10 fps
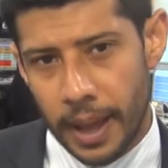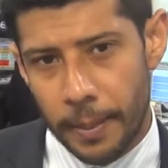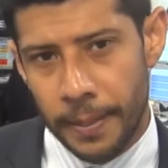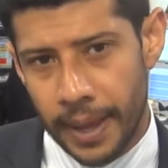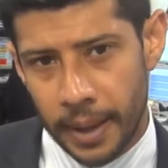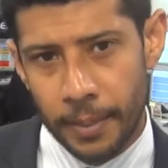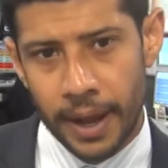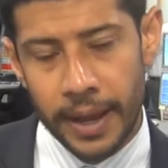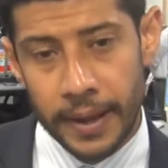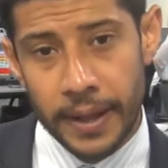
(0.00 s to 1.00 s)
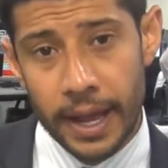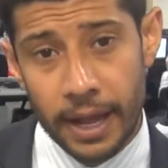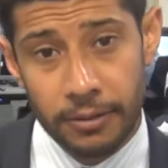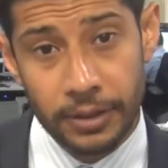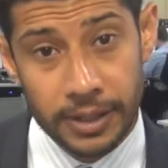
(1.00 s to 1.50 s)

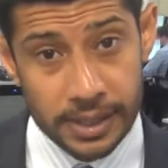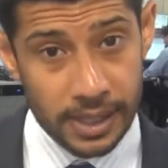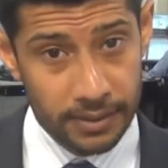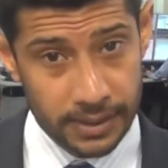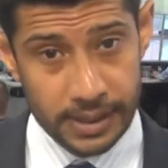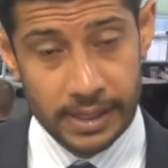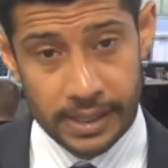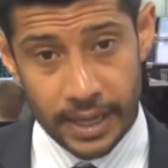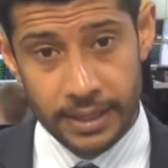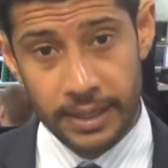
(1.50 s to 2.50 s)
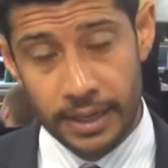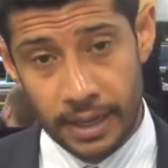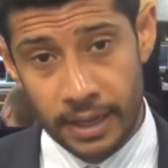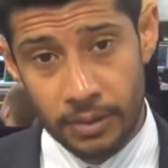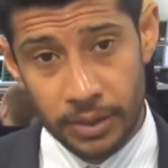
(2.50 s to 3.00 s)
PMI for the services
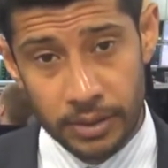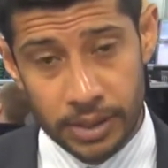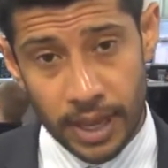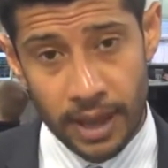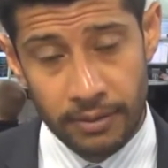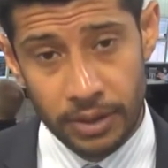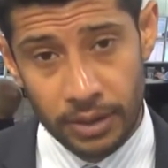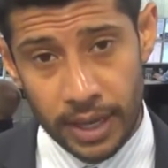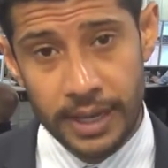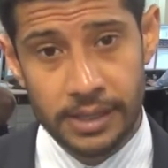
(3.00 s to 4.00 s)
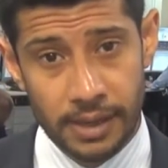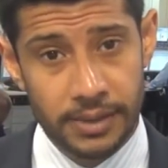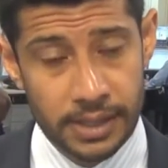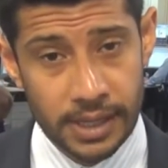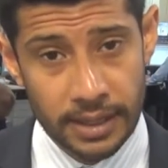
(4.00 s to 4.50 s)
sector. We also have UK
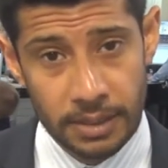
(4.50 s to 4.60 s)
services sector